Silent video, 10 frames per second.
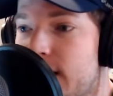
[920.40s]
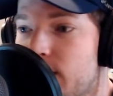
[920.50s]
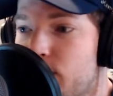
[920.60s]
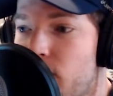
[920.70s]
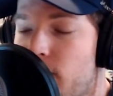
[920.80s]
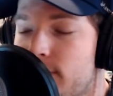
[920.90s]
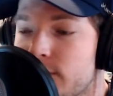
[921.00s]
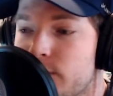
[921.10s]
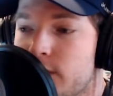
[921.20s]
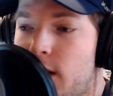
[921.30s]
a program
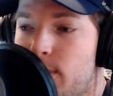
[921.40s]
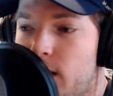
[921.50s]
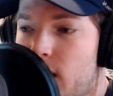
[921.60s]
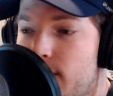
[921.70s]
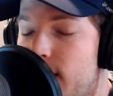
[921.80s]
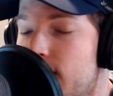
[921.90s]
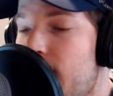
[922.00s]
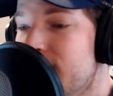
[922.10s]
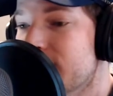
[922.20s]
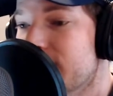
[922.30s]
that's really up and coming,
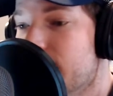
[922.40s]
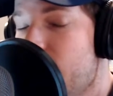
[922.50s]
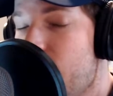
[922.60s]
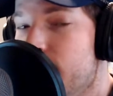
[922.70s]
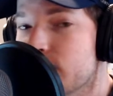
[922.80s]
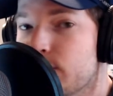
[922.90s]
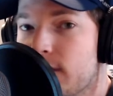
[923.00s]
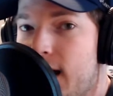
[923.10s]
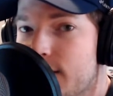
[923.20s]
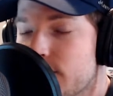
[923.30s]
not just in the conference but
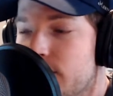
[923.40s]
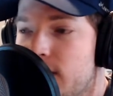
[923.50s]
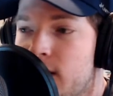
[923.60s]
nationally.